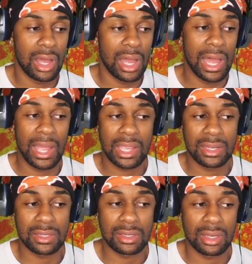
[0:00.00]
I
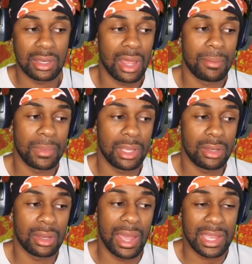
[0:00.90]
can
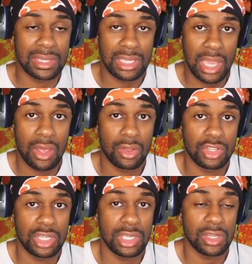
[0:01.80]
tell
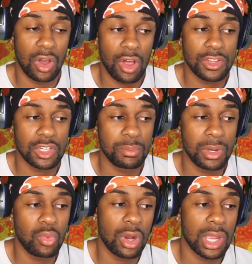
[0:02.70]
she's also
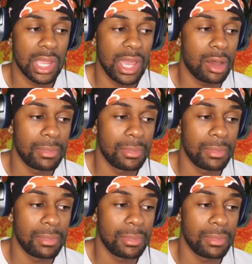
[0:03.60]
been working out.